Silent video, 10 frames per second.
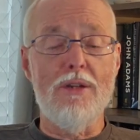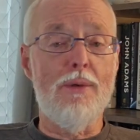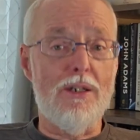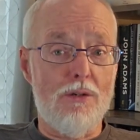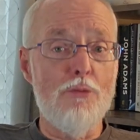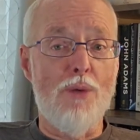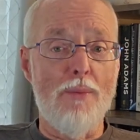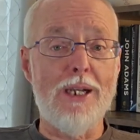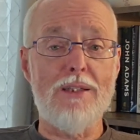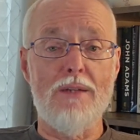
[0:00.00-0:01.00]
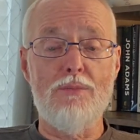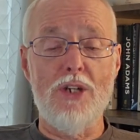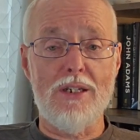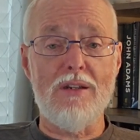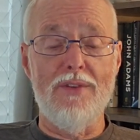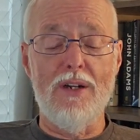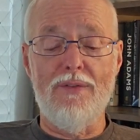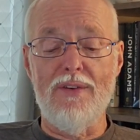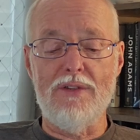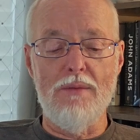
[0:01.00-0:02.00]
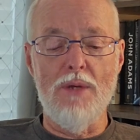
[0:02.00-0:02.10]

minutes you probably get the gist of it in 15